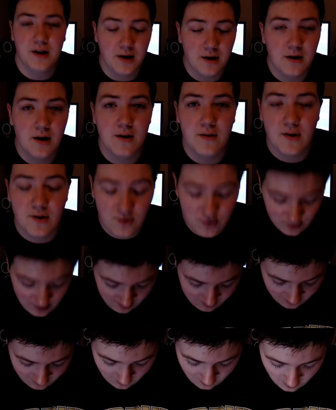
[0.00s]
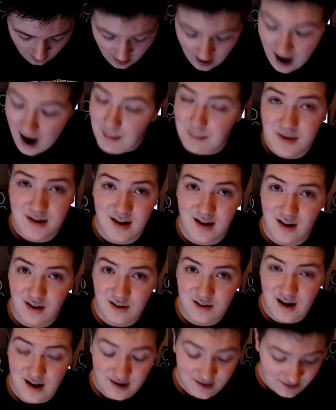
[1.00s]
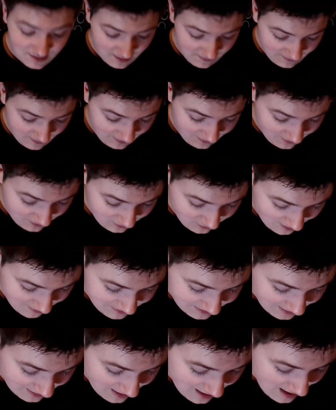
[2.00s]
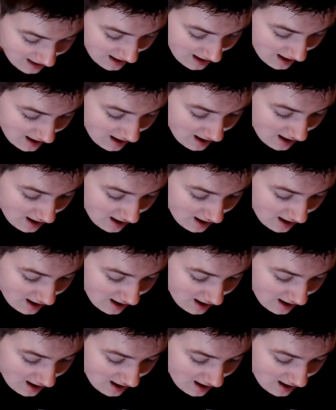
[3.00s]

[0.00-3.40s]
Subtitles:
it and link it in the description. I'm linking a lot of stuff in the description.